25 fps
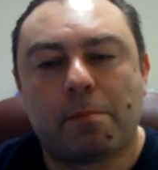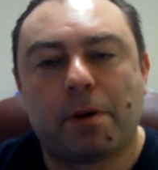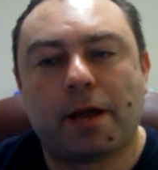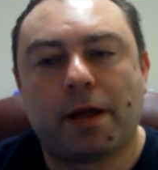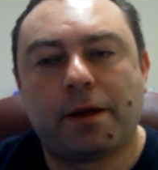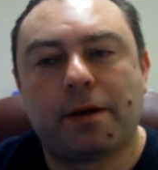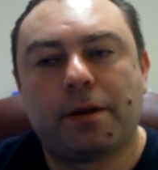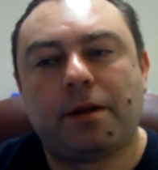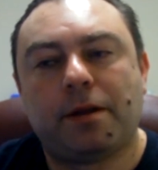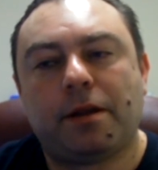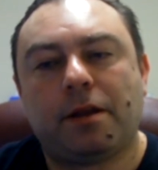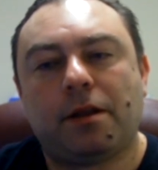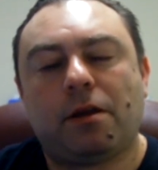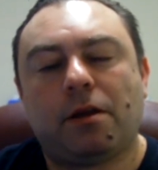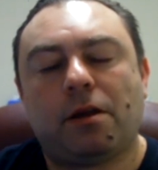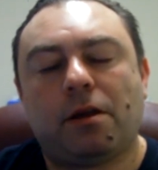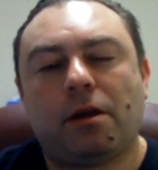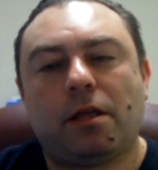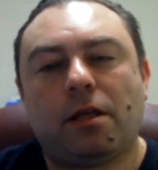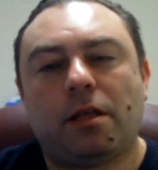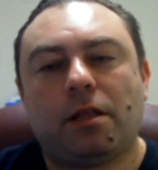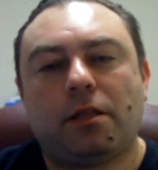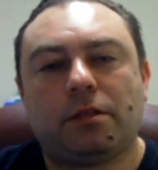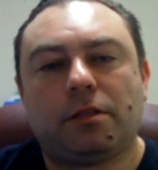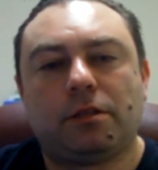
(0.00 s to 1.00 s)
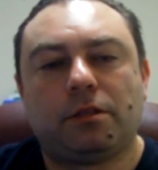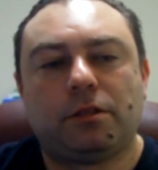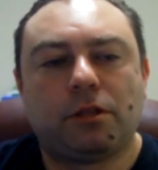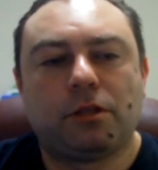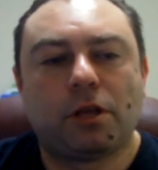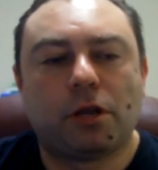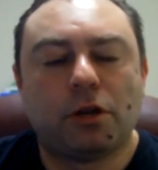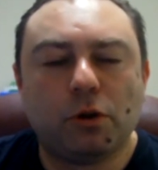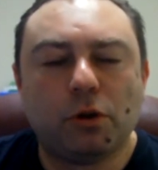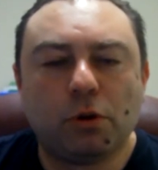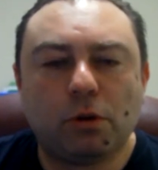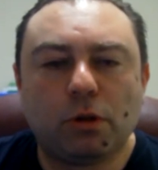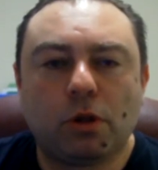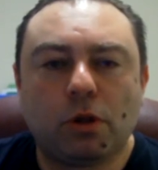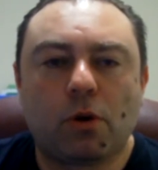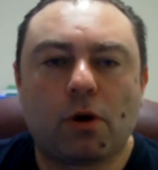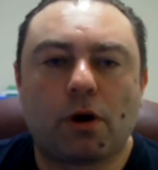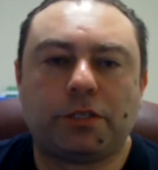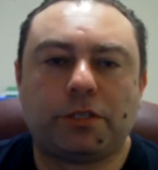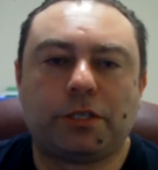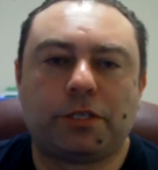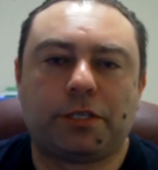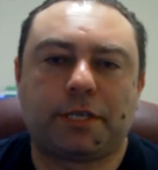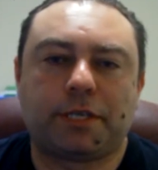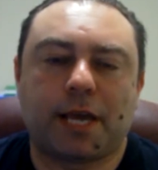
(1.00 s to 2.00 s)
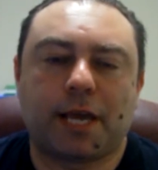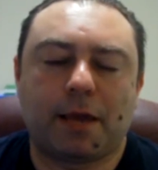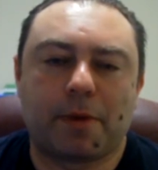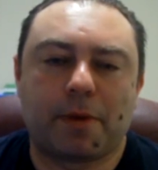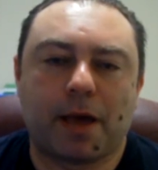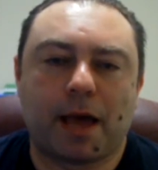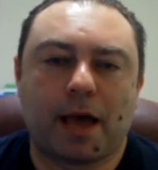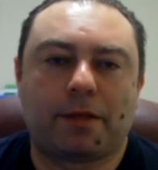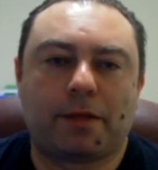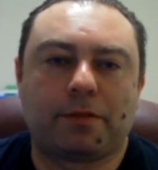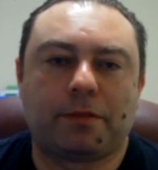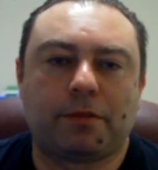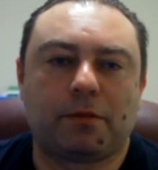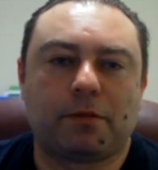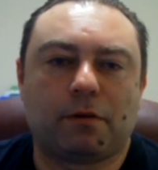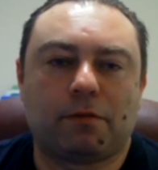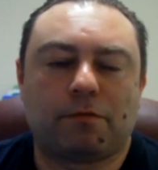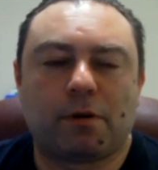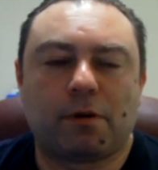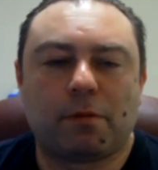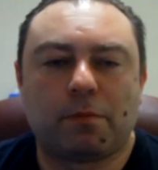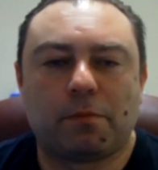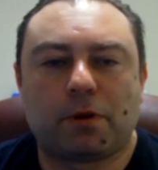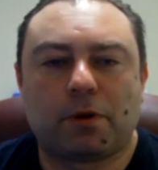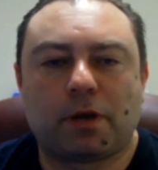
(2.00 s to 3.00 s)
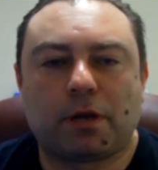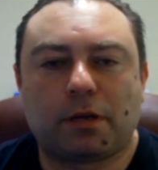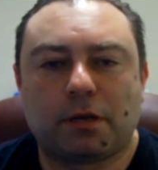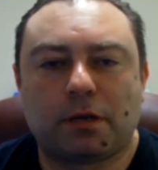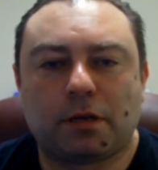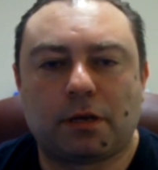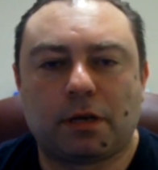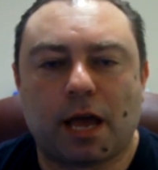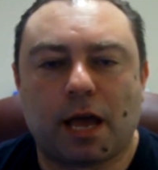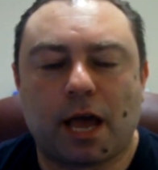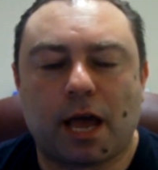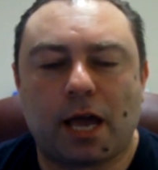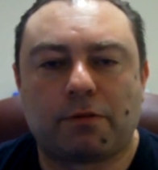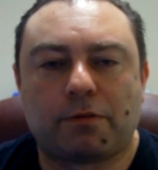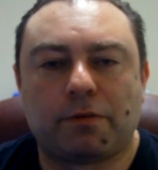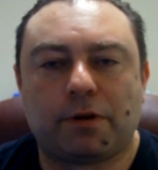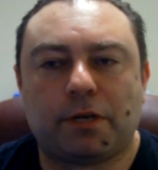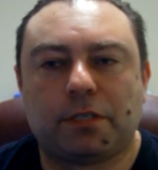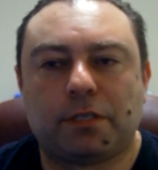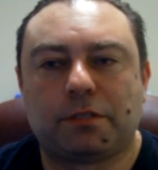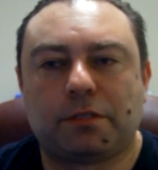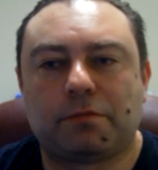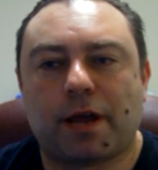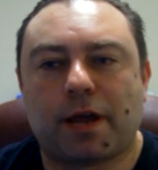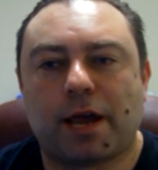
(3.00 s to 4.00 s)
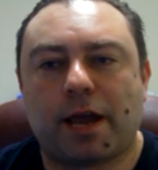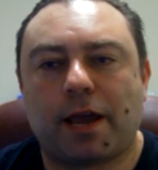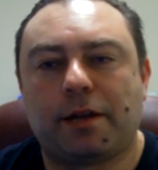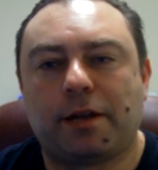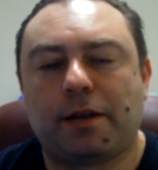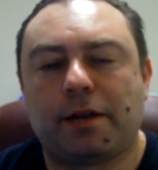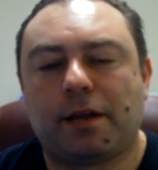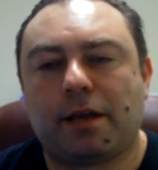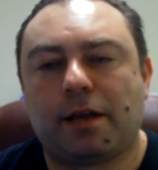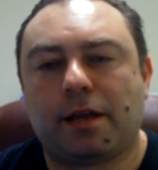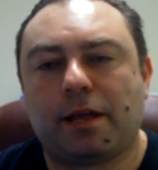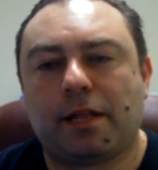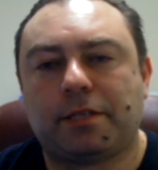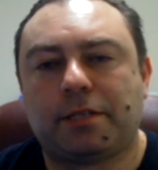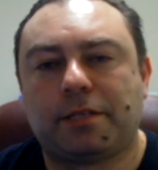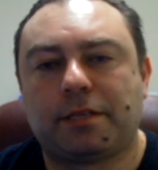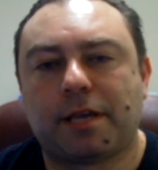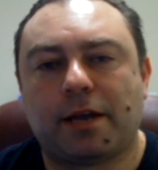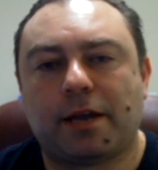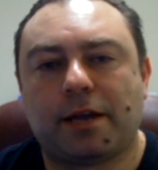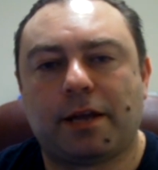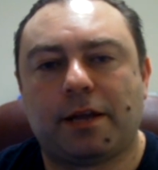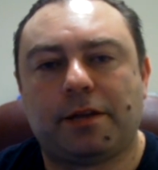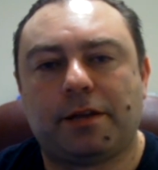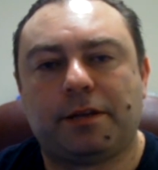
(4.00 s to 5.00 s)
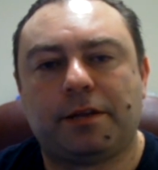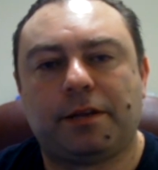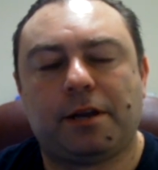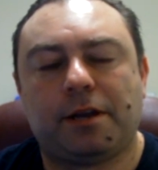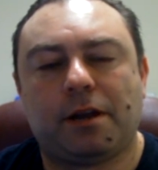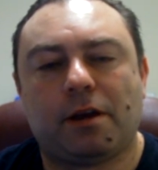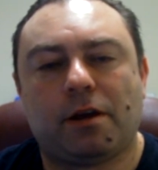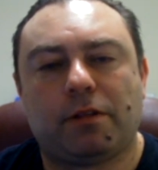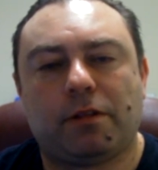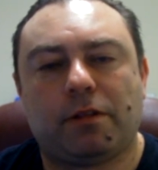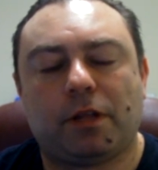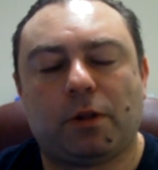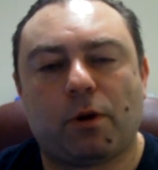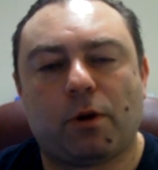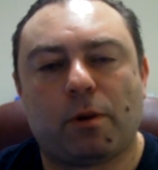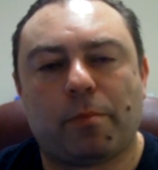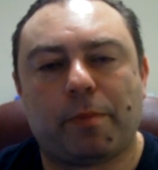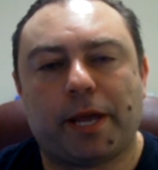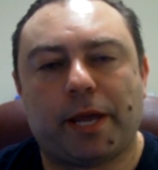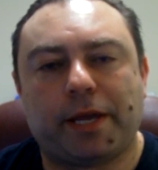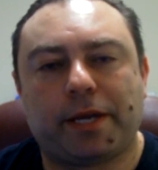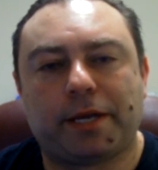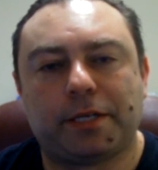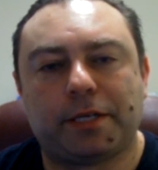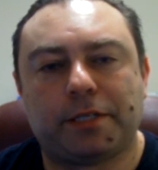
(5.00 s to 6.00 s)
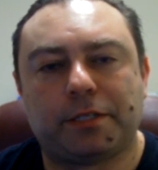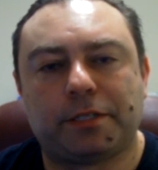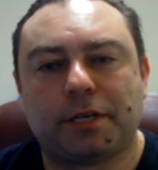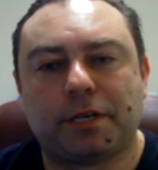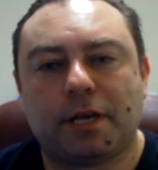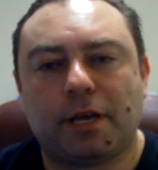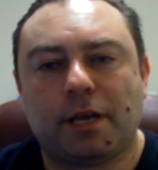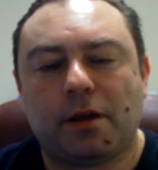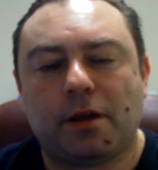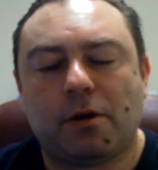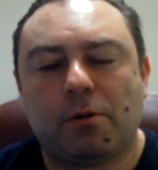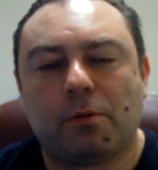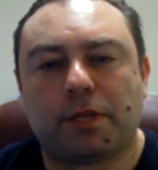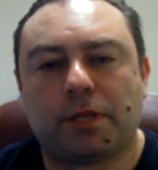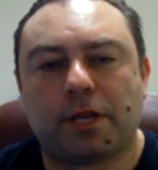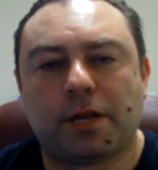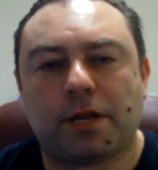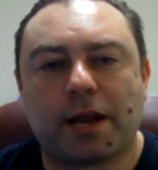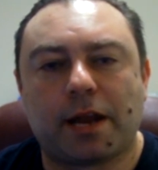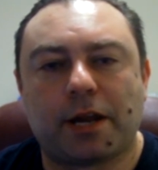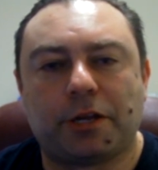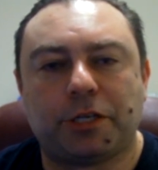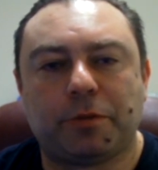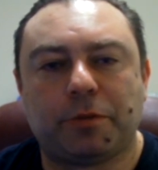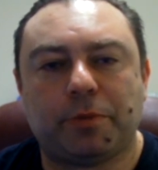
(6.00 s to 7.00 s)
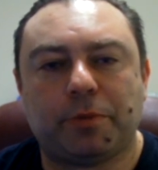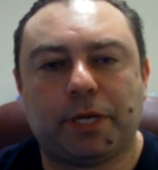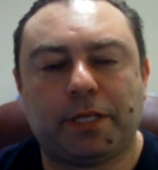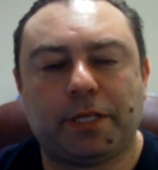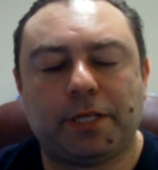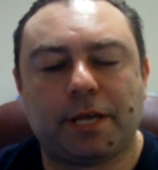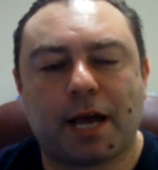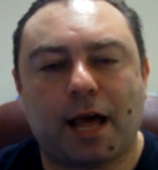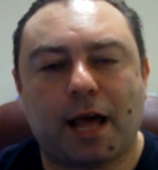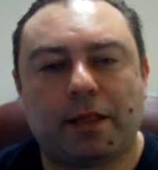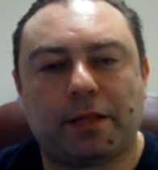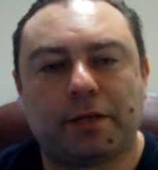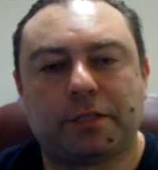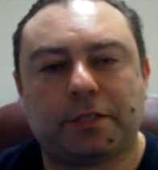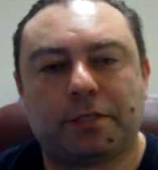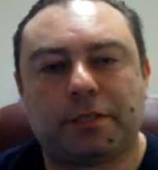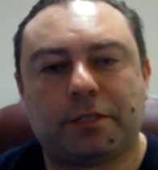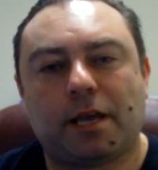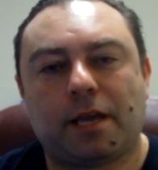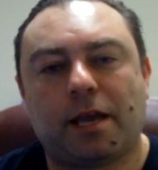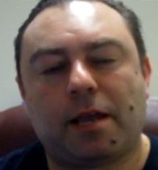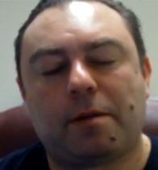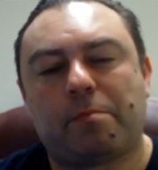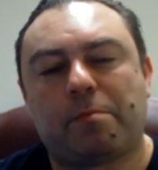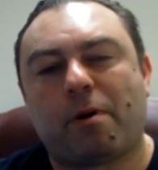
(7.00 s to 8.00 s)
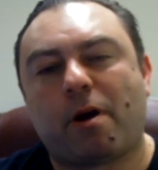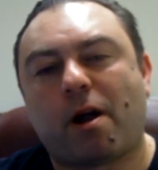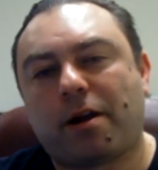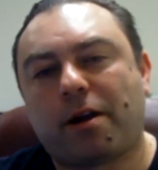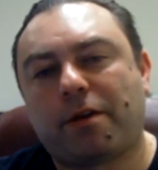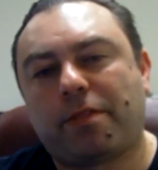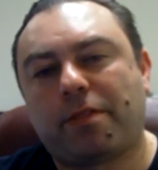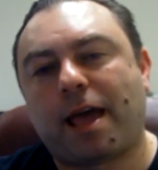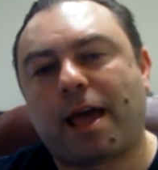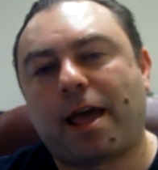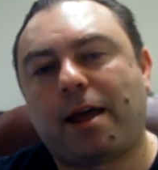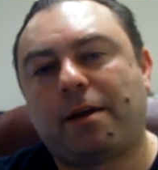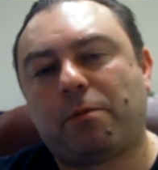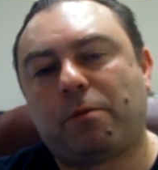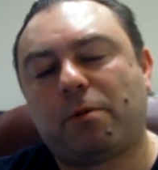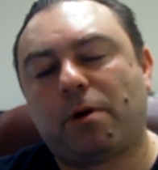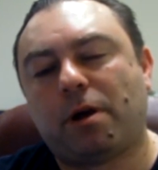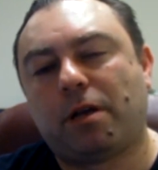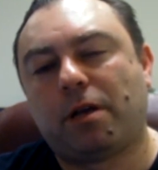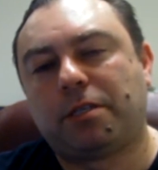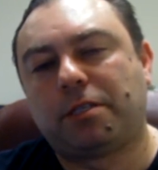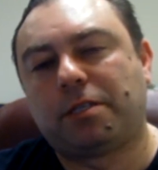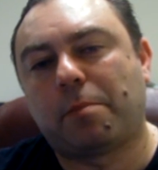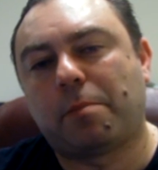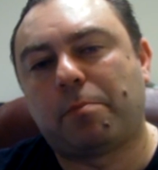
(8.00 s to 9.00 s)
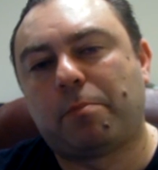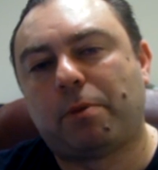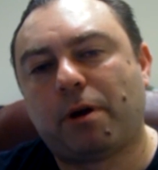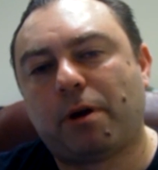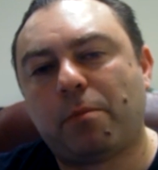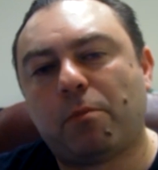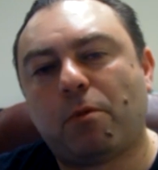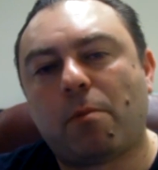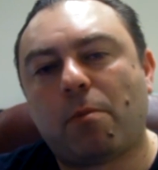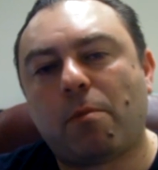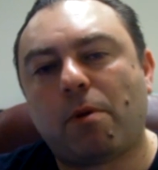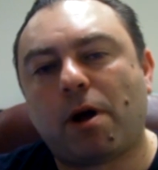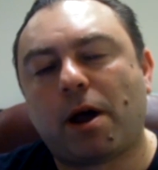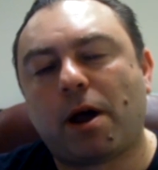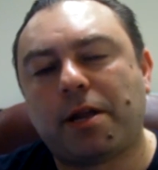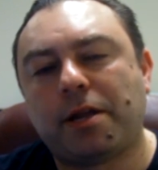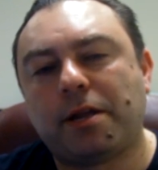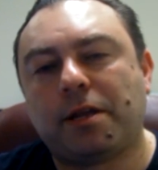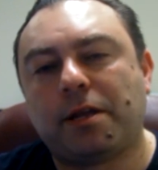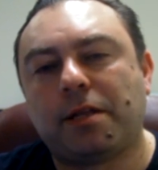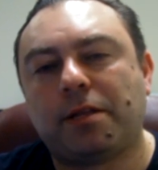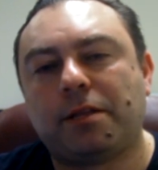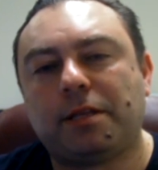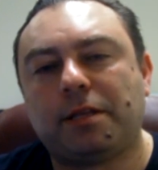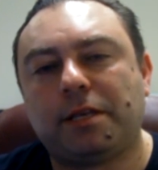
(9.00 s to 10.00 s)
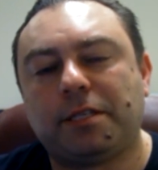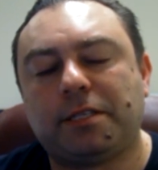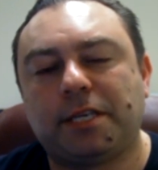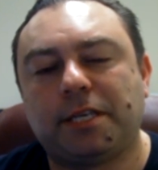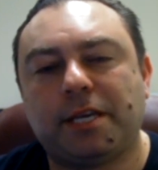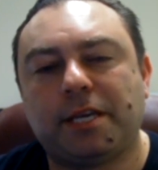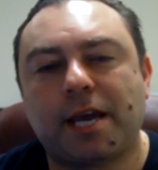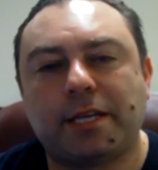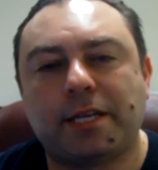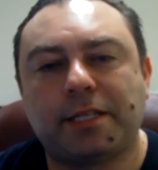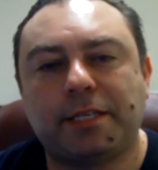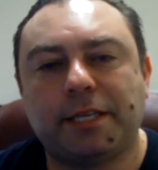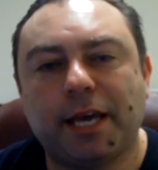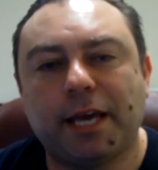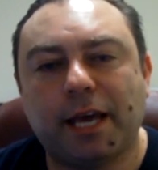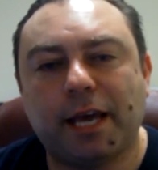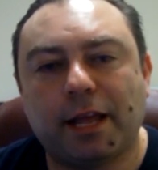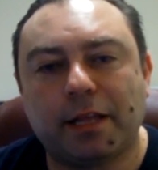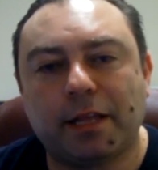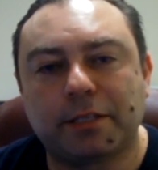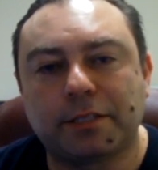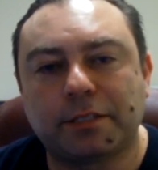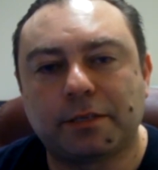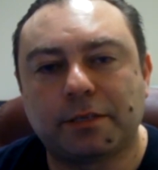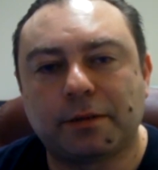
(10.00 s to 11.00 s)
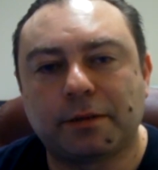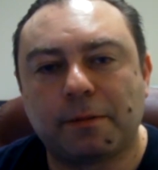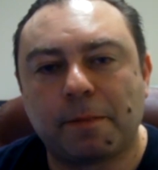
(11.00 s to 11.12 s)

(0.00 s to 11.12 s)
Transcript: But the new law just came out from Congress, right, and Senate, you know, lawmakers, with the $900 billion. And part of that was they put more money in these EIDLs.